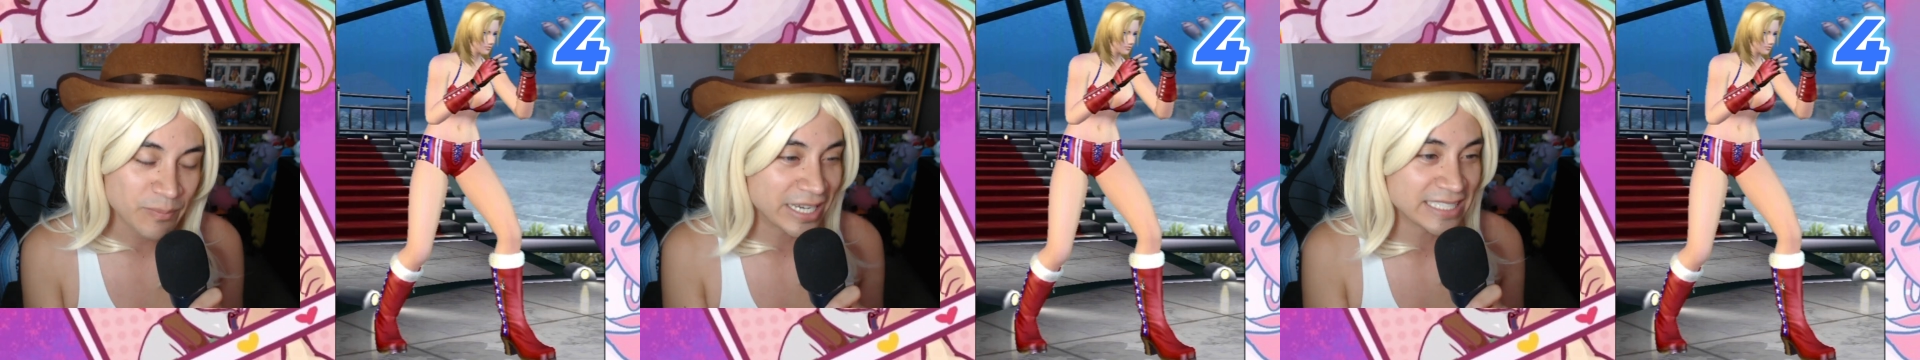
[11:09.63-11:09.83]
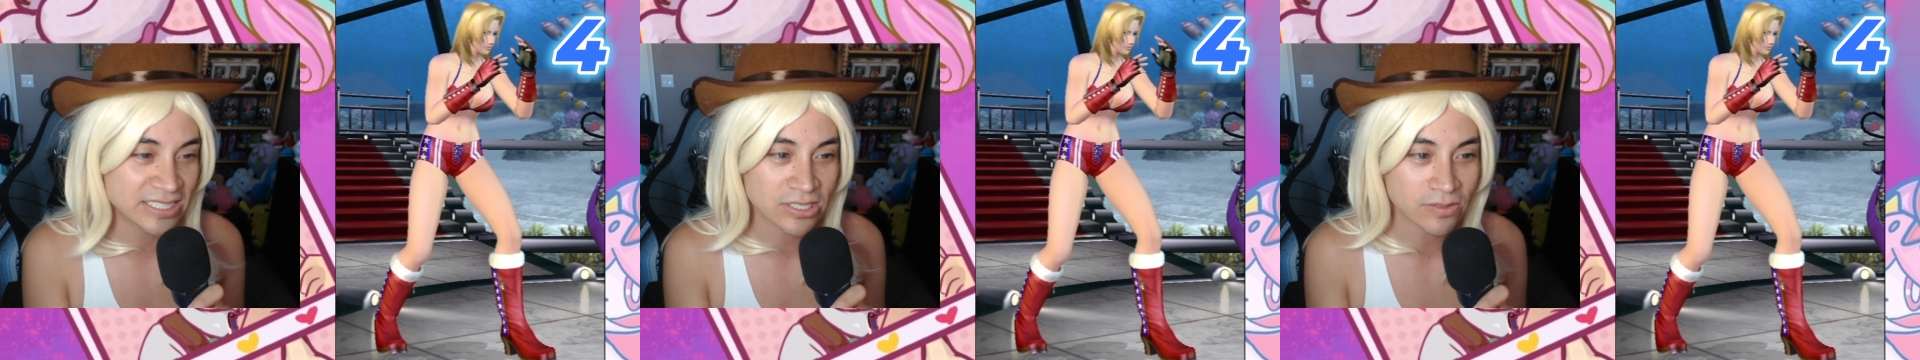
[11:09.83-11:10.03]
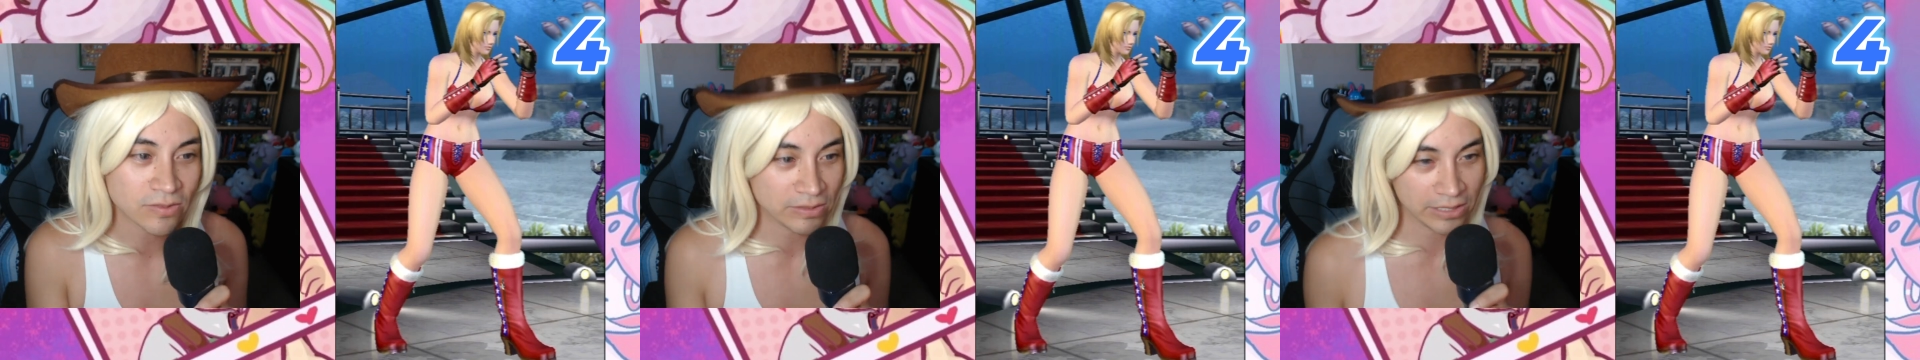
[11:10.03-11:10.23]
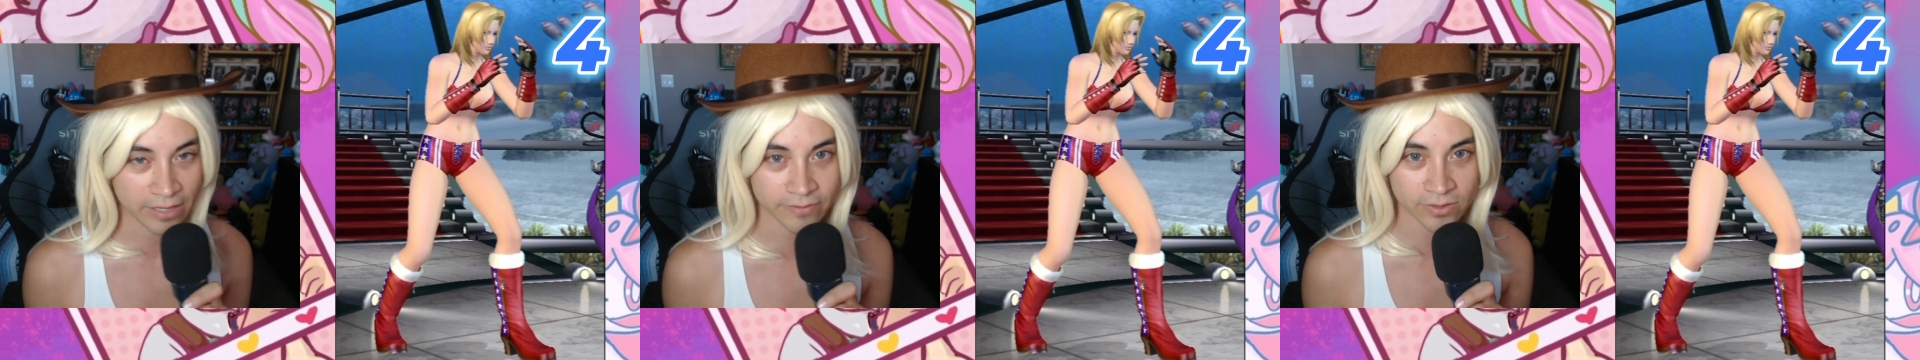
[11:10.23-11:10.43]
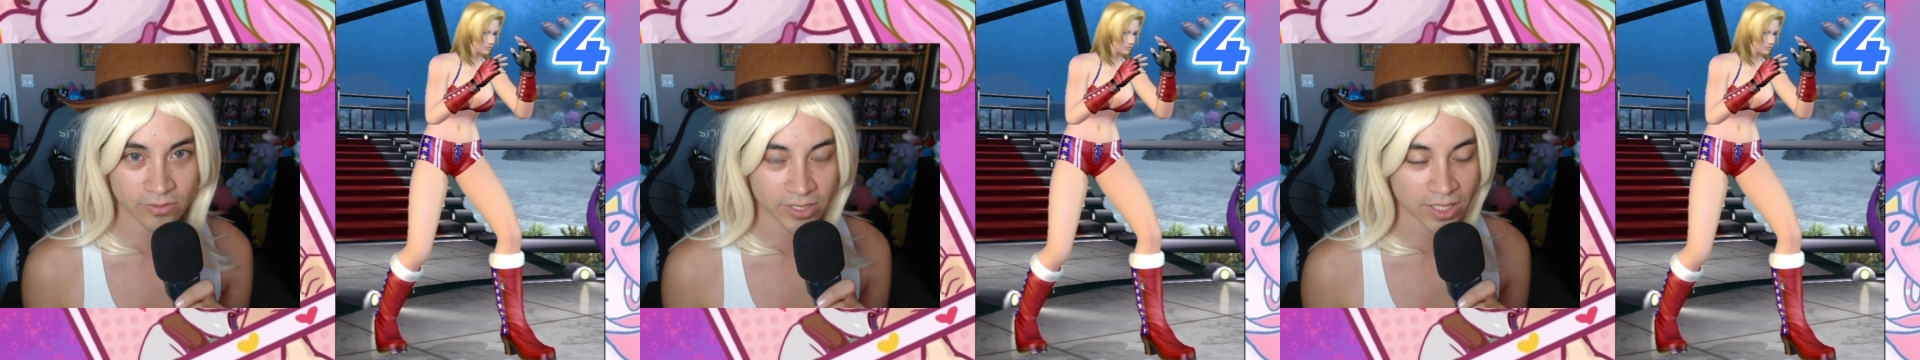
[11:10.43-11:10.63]
but I still
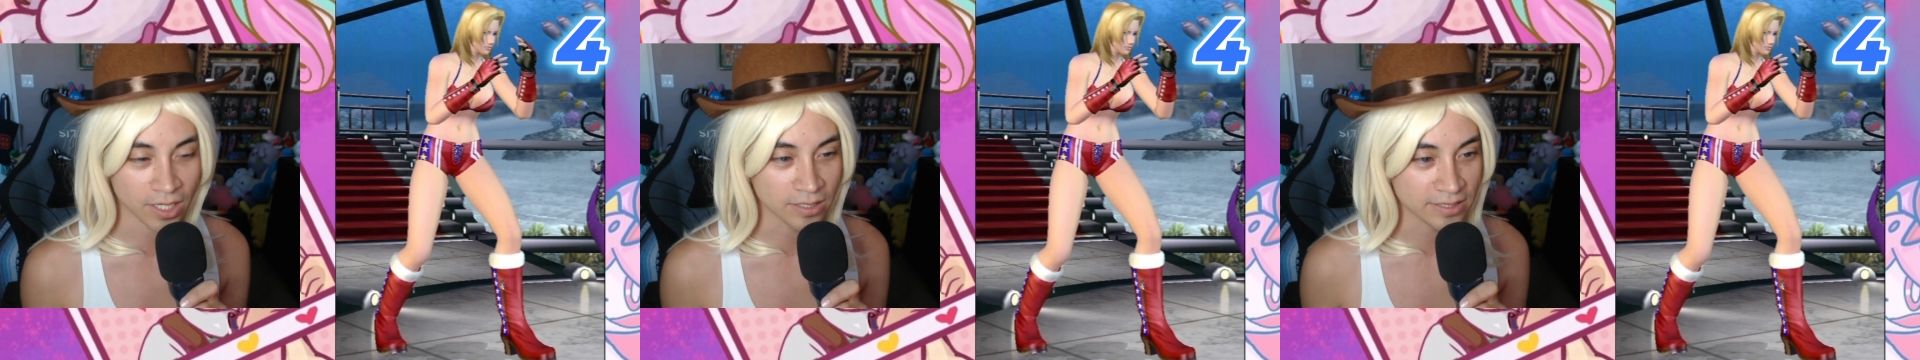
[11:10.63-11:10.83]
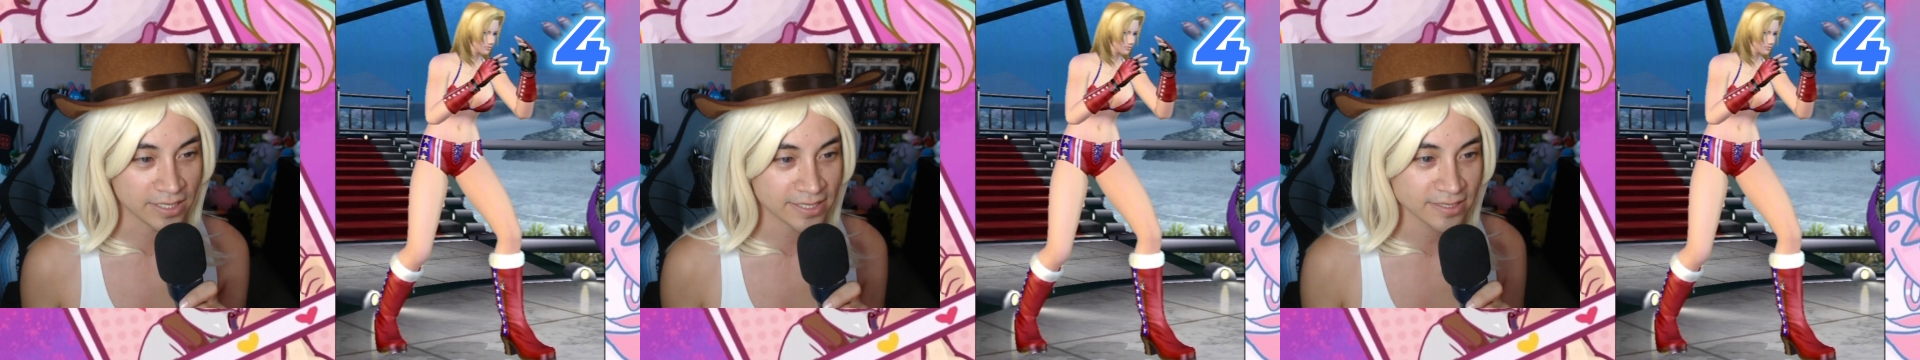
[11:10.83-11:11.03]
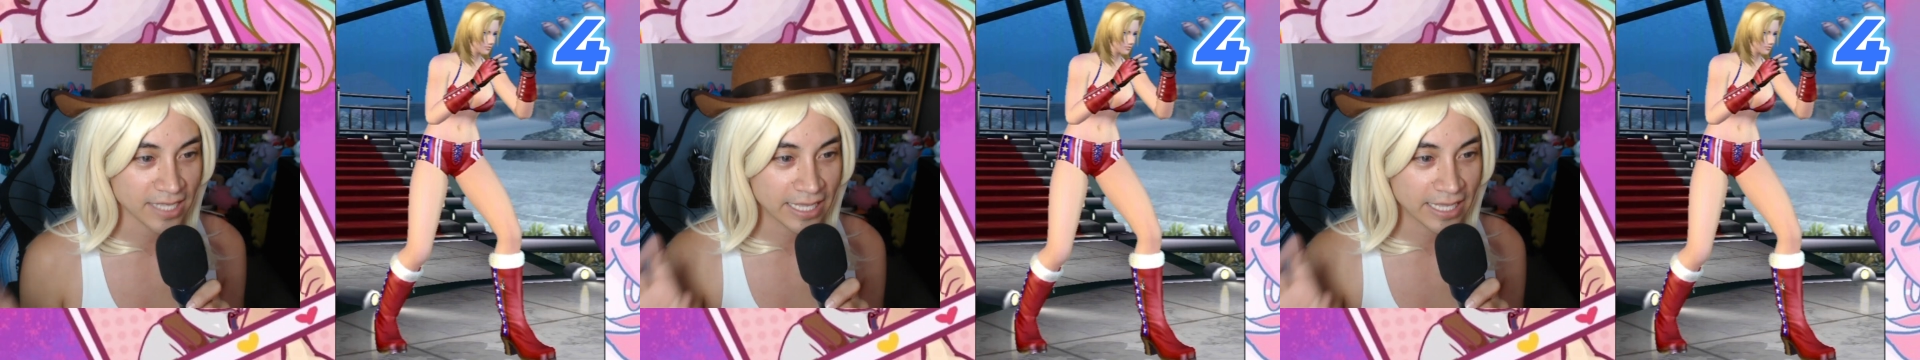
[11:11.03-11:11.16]
love it regardless.